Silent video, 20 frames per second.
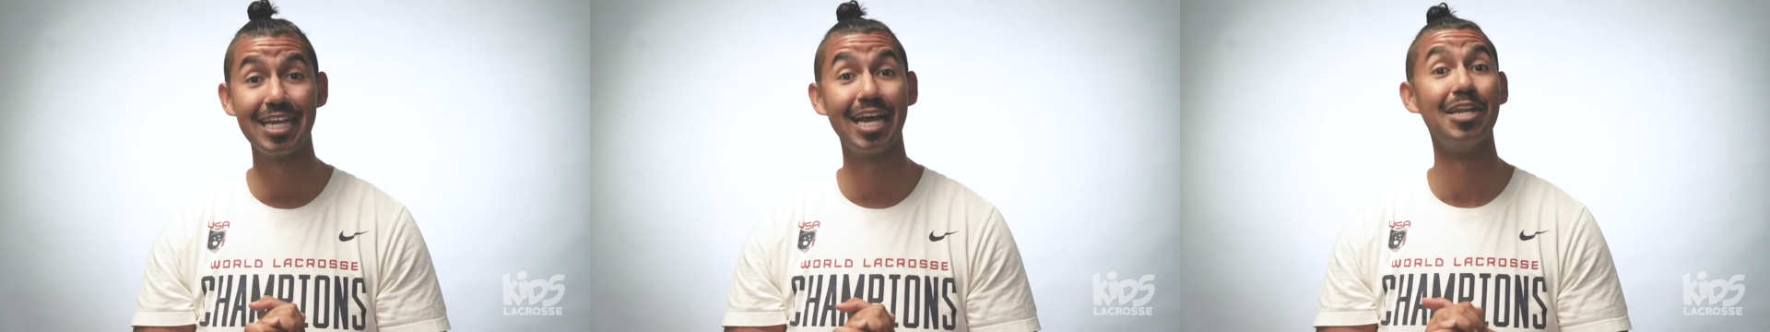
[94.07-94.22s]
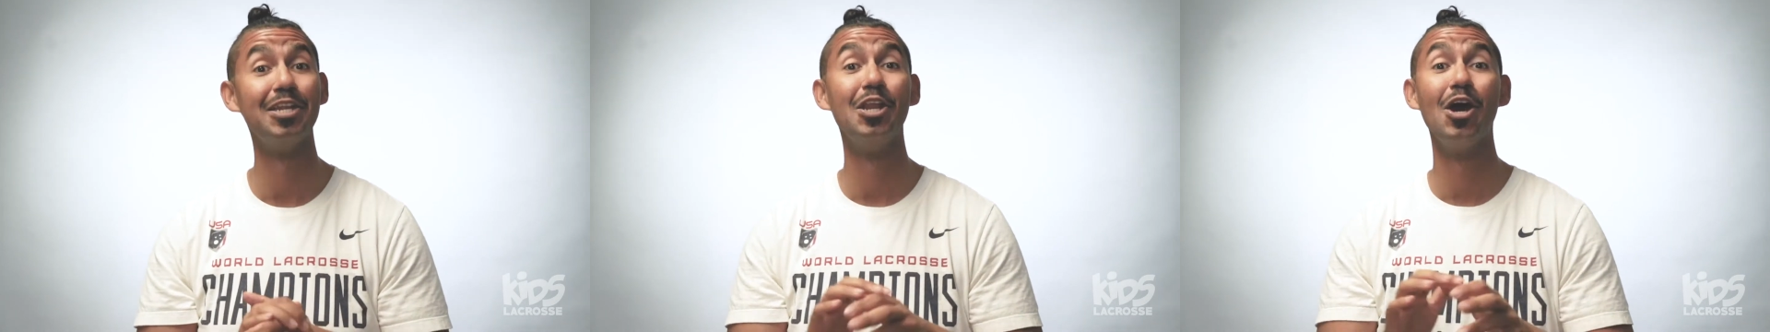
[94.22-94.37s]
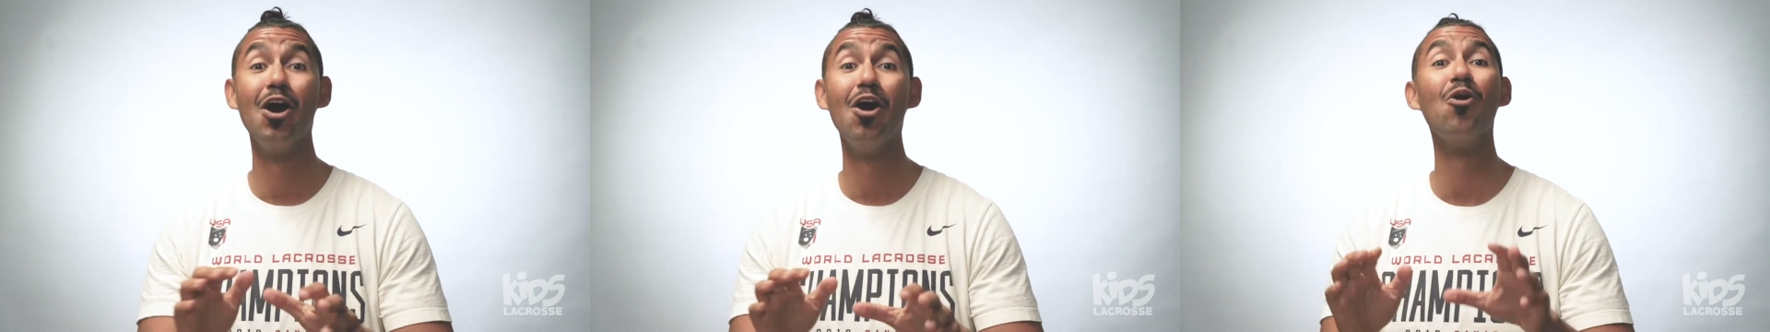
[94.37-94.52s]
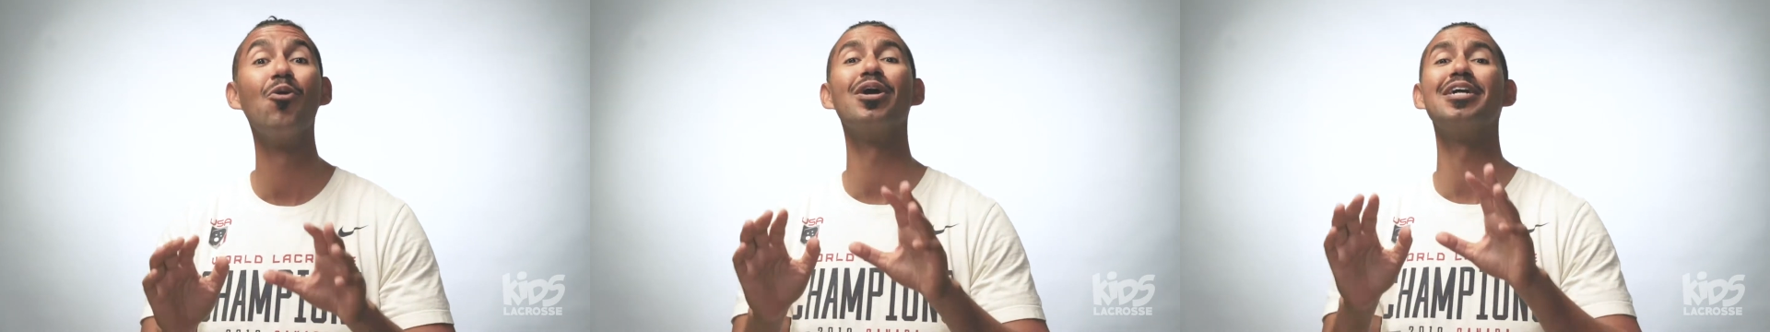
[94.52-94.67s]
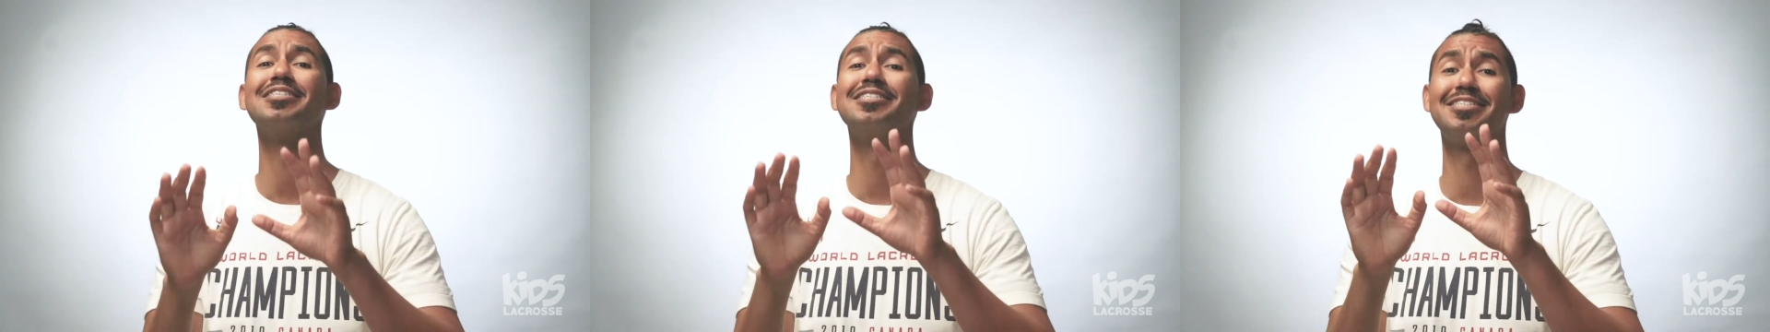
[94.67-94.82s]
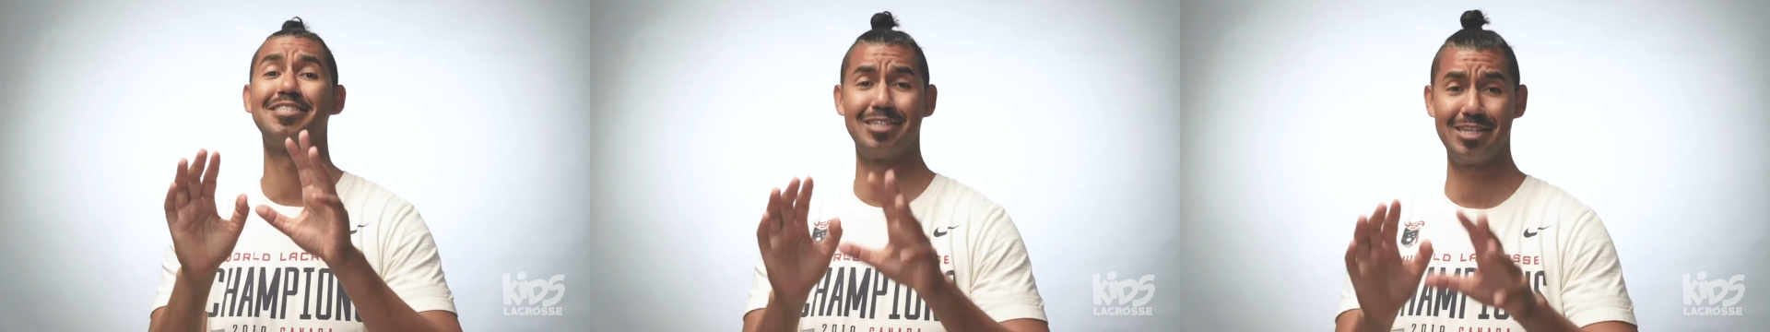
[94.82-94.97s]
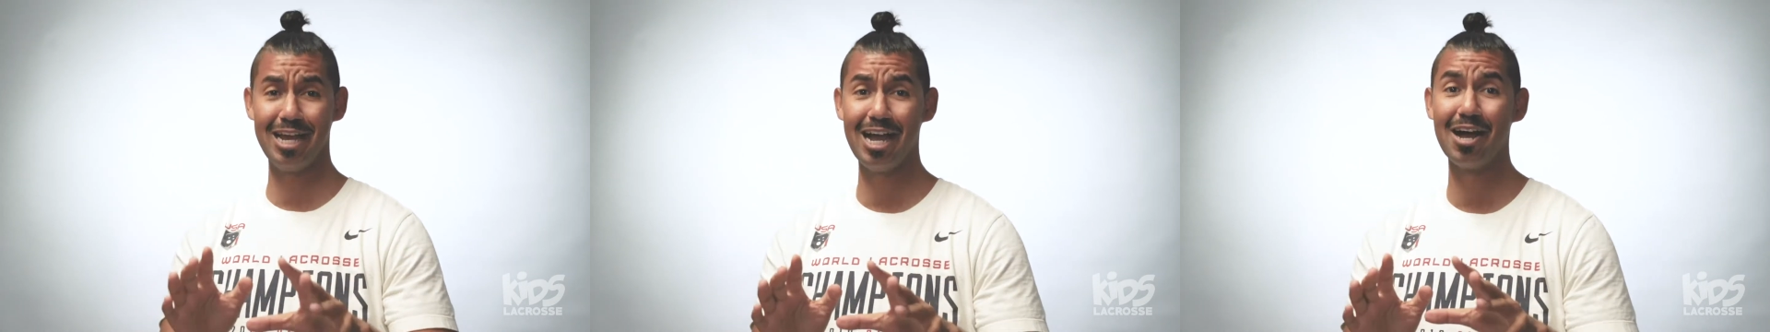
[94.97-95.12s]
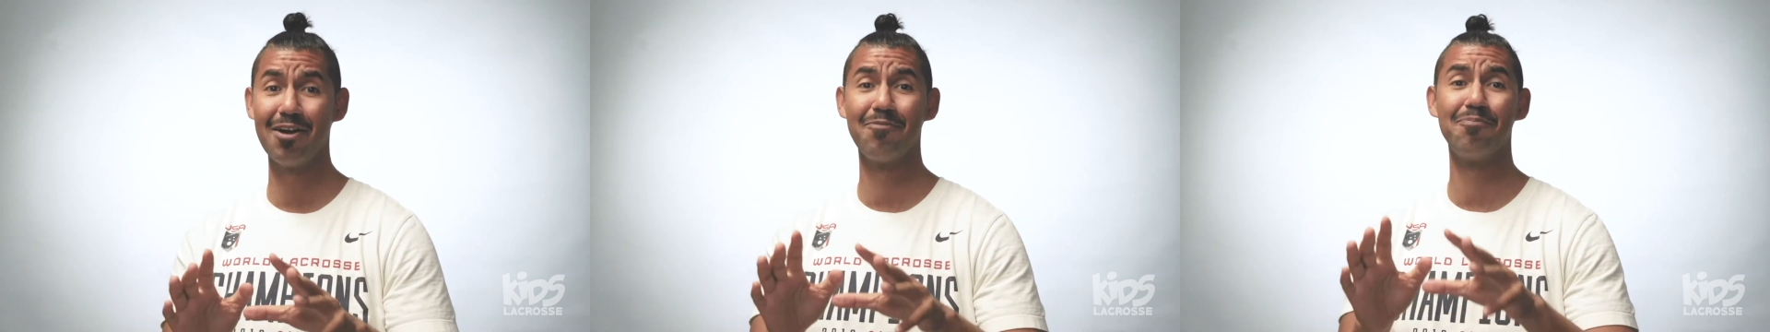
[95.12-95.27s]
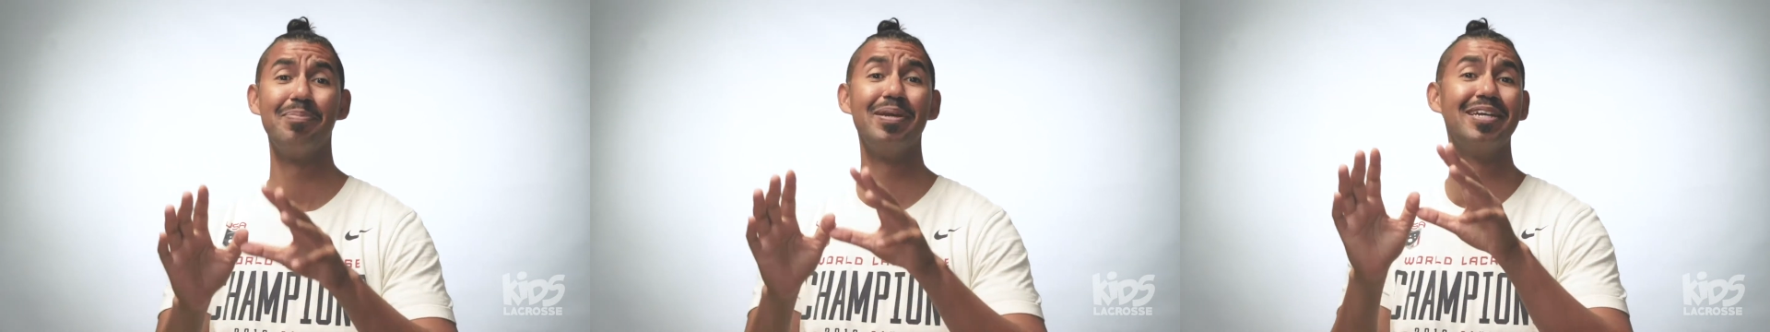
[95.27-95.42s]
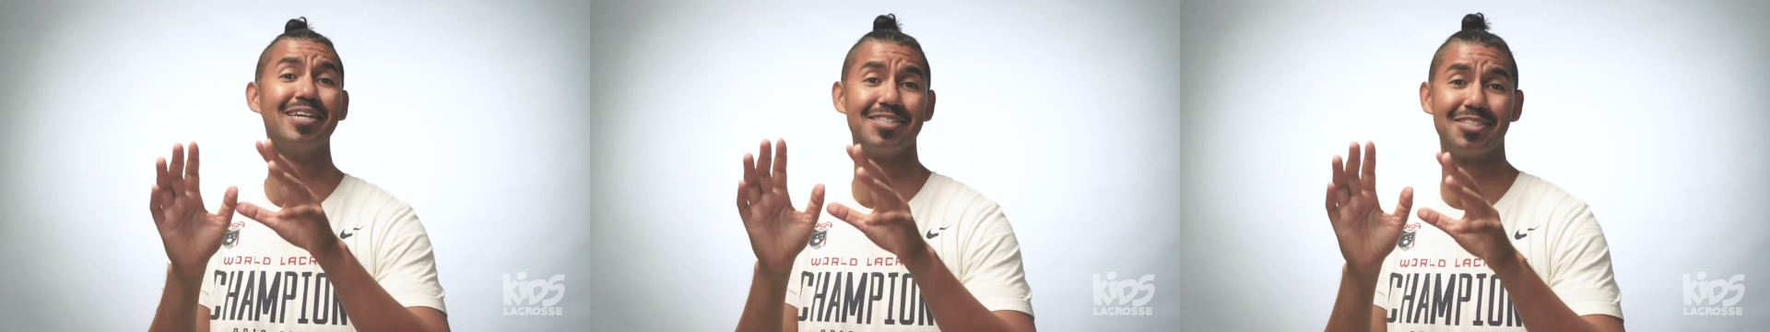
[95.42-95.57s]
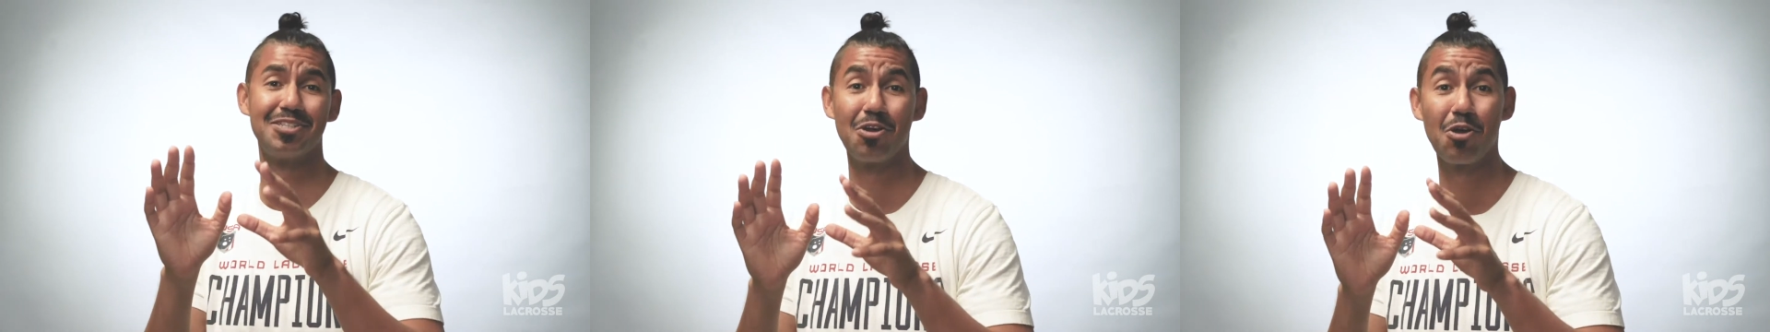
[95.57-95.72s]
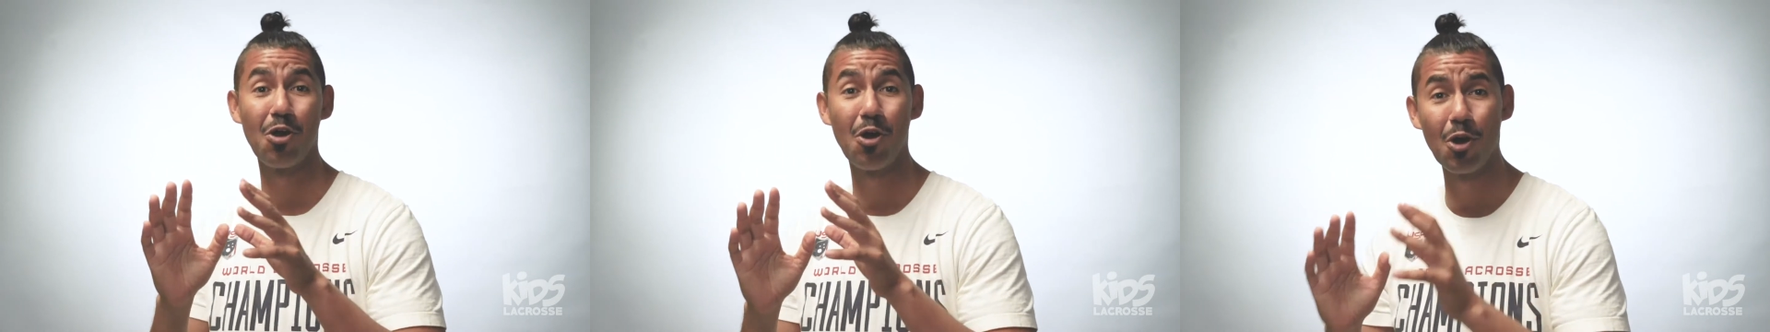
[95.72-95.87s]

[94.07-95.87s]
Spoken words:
I know it's tough because they're